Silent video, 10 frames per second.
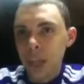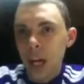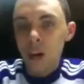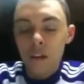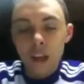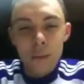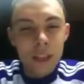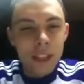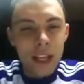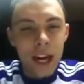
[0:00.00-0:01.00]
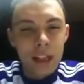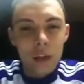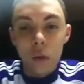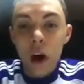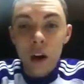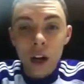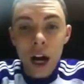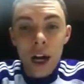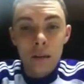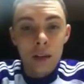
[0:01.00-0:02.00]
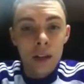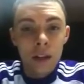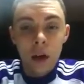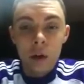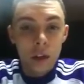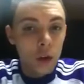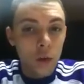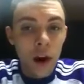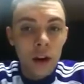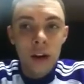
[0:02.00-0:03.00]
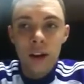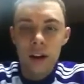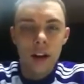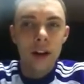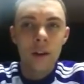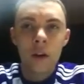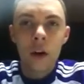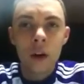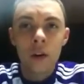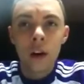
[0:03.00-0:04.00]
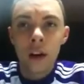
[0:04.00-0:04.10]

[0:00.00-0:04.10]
I don't know if that means that the water got me. I was underwater. I don't know.